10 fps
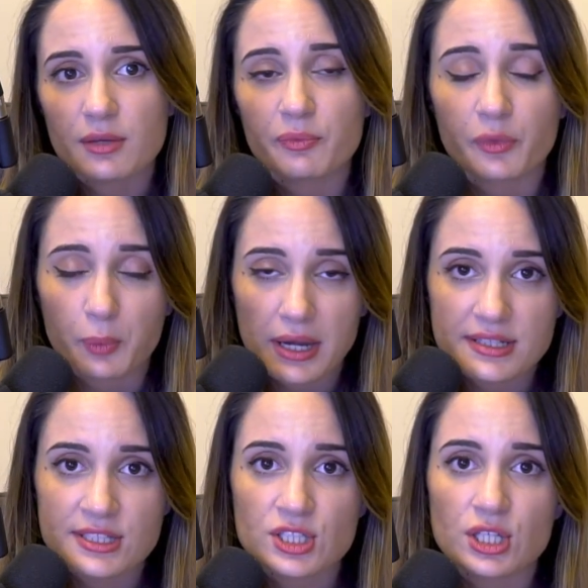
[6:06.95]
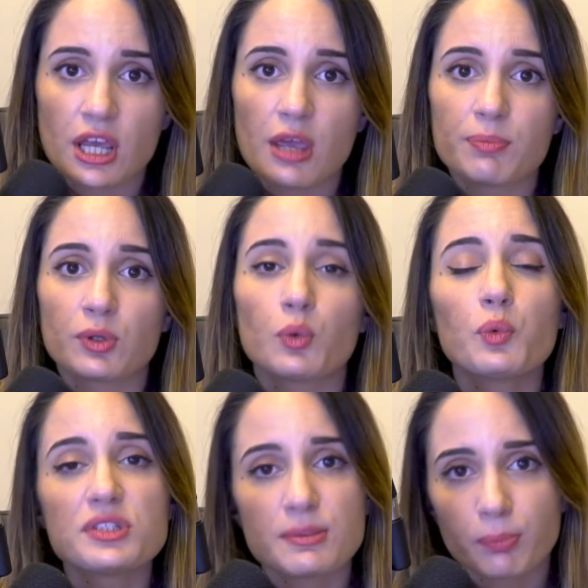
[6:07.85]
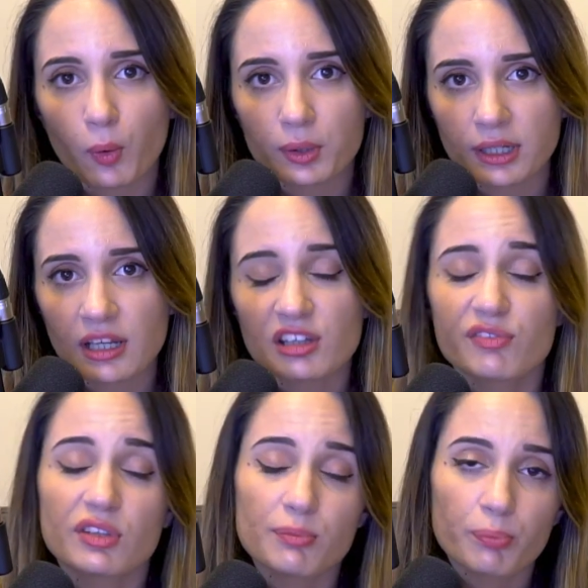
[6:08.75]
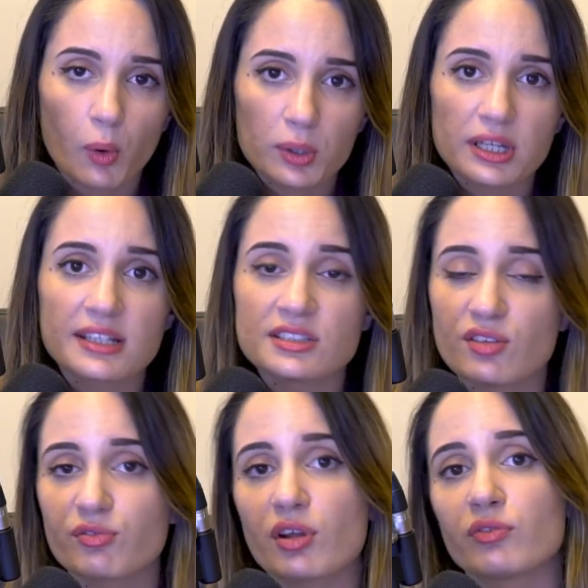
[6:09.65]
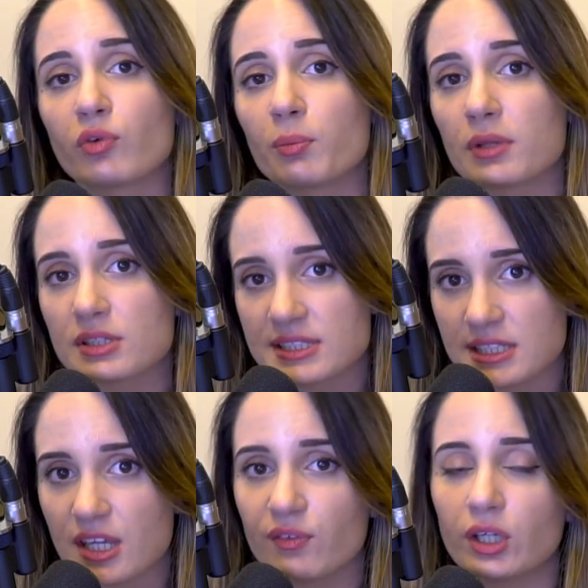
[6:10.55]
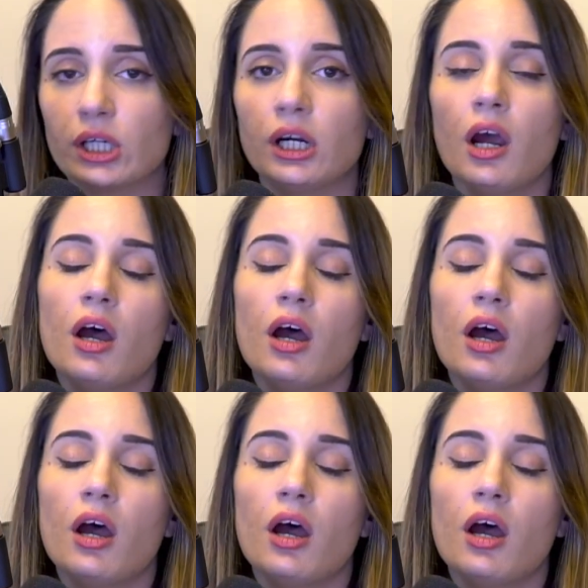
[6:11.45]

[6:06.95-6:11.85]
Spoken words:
from where it's shipped, who is importing it, if the importer is different from the receiver,